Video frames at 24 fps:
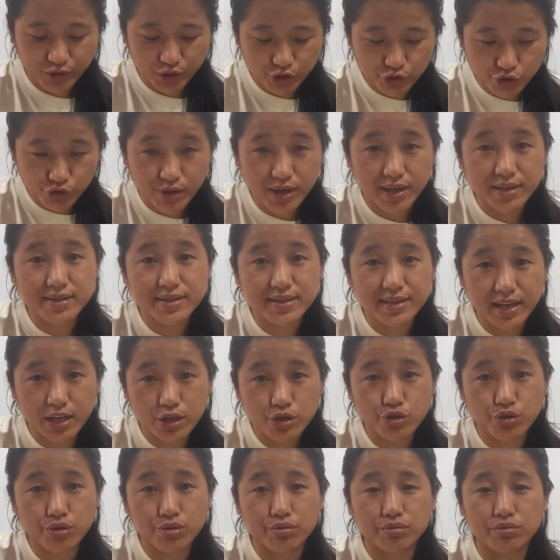
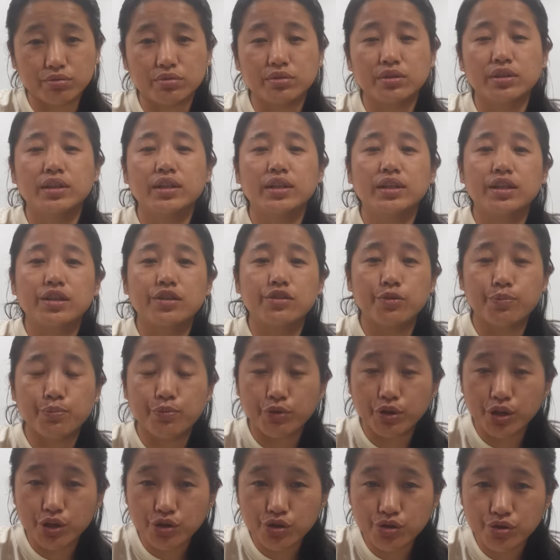transnational
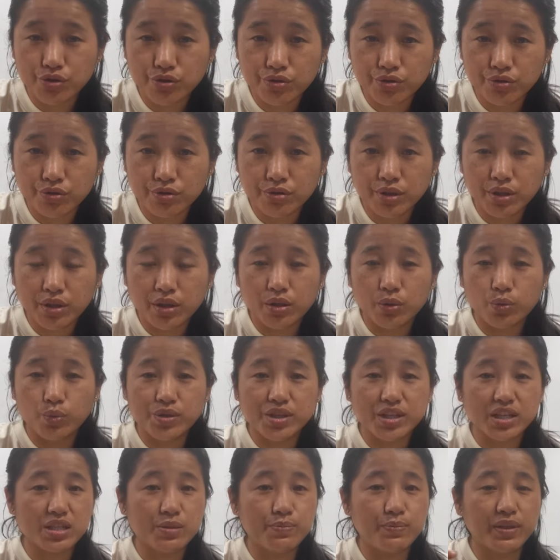repression,
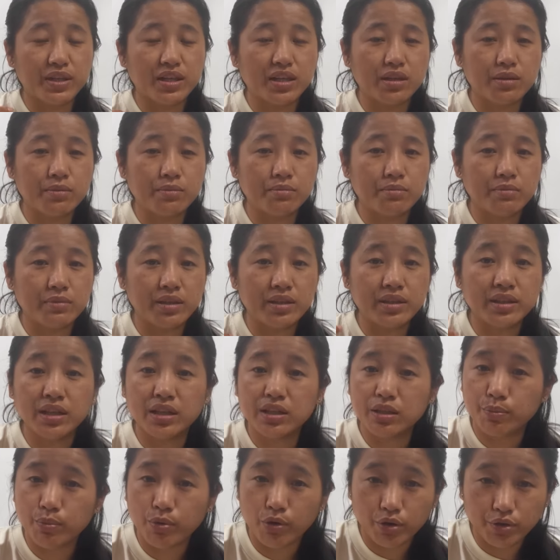which has become
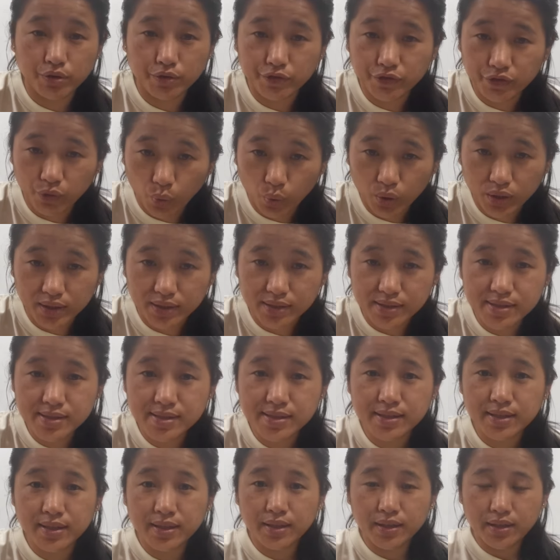another point of
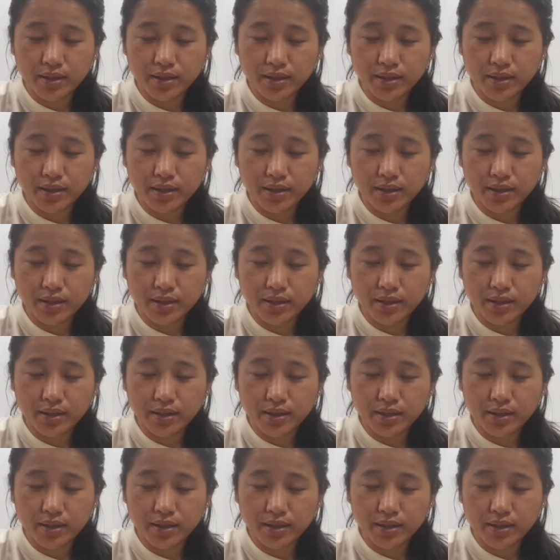focus.